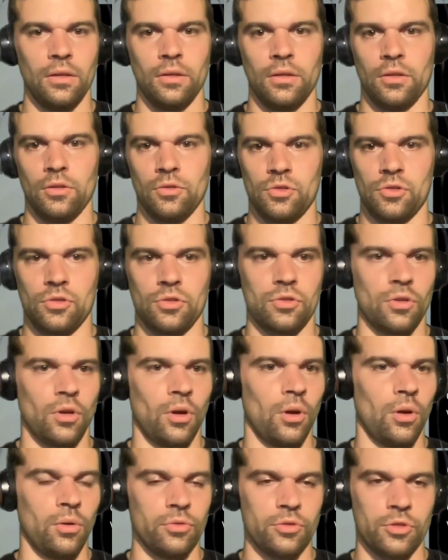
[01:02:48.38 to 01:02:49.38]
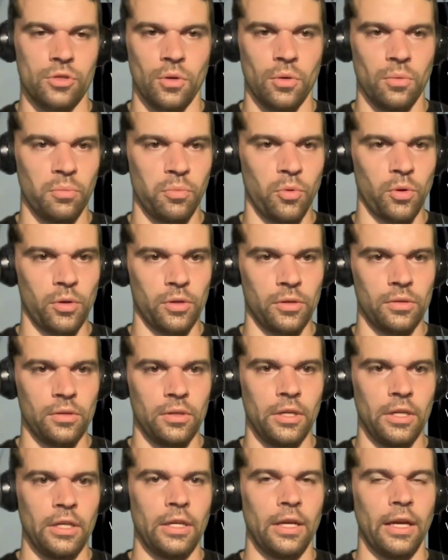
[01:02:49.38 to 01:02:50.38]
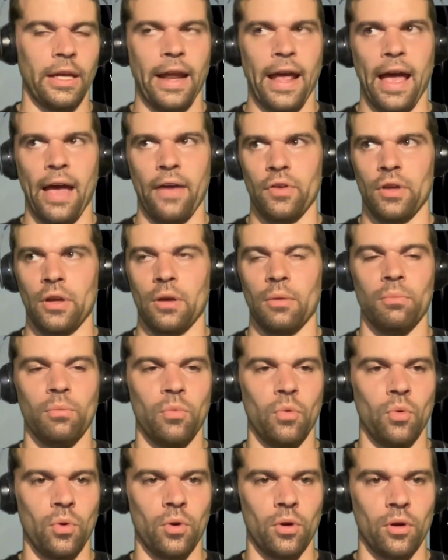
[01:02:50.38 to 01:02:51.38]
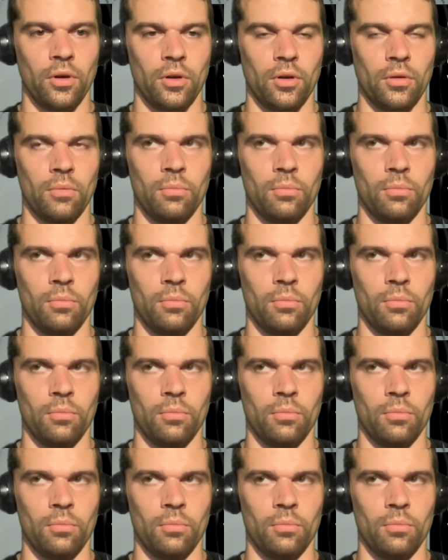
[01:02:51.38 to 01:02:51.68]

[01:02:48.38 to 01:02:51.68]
is so so important and having a more